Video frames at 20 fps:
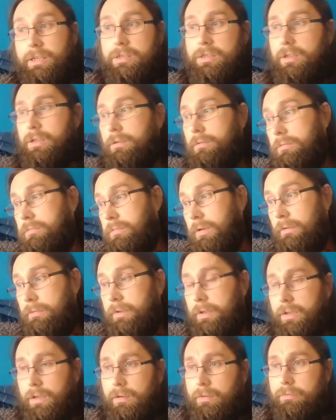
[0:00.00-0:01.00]
so I
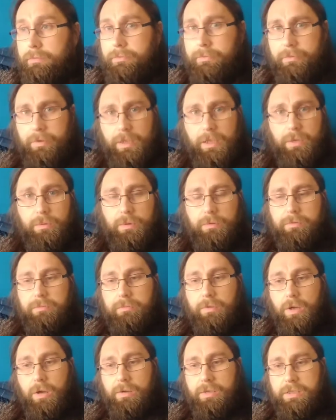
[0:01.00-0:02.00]
figure fill it with
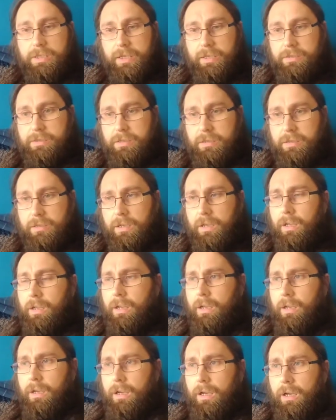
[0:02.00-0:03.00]
content.
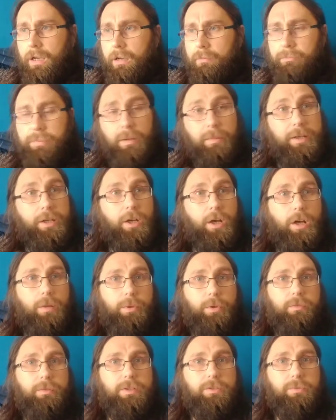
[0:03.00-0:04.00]
Probably car
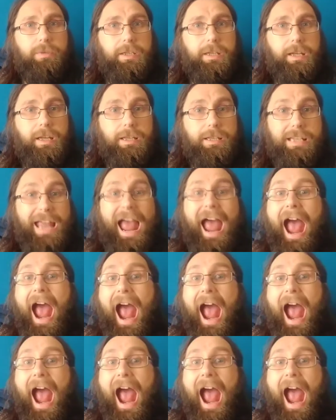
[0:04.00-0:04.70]
boot this weekend.